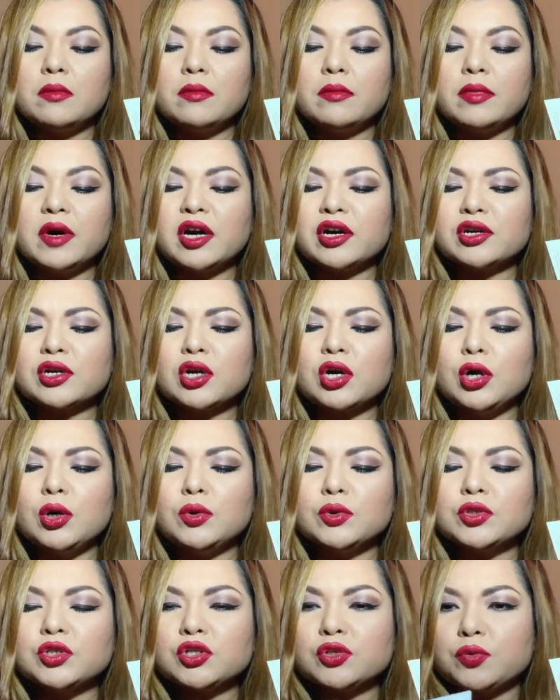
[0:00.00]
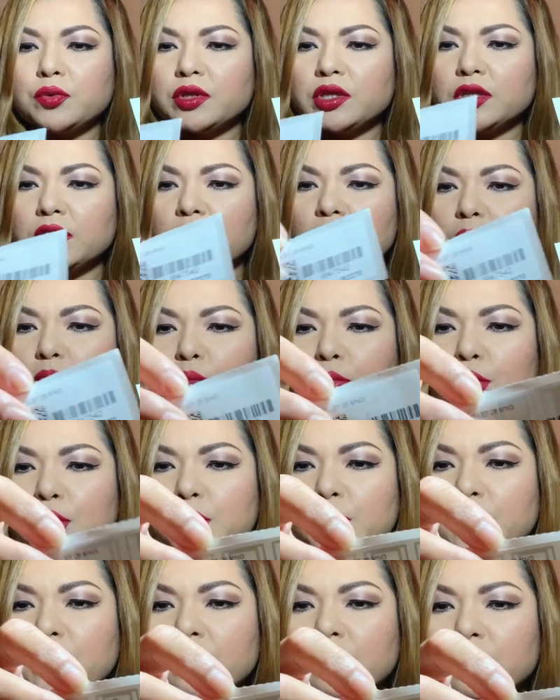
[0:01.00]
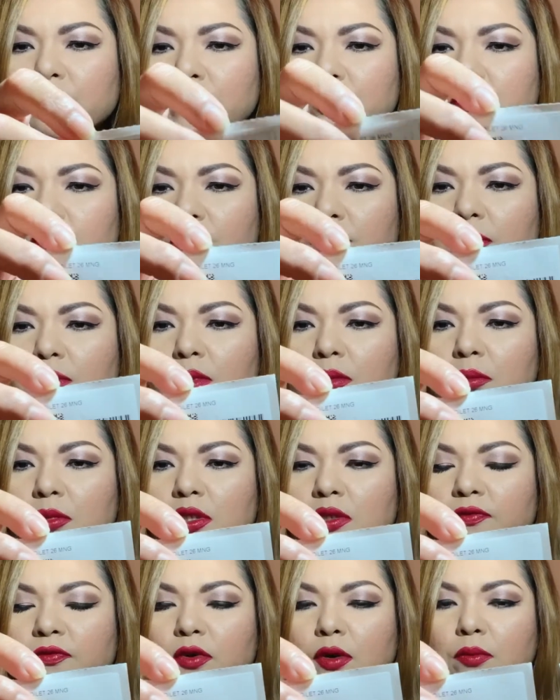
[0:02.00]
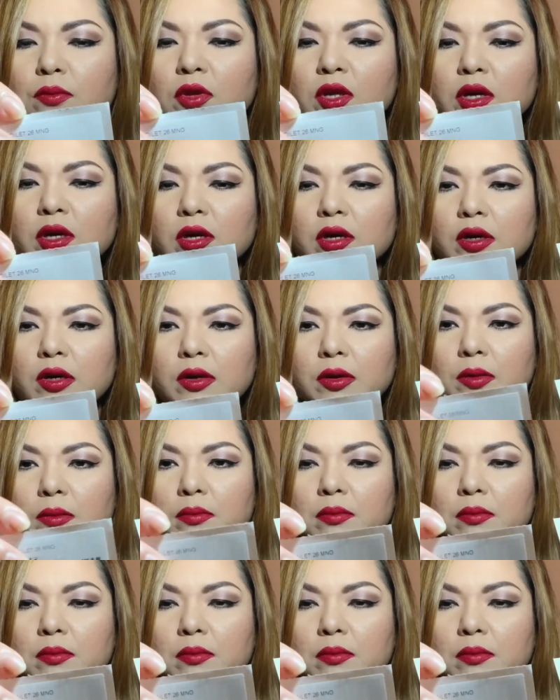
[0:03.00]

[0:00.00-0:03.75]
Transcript: barcode with the number from the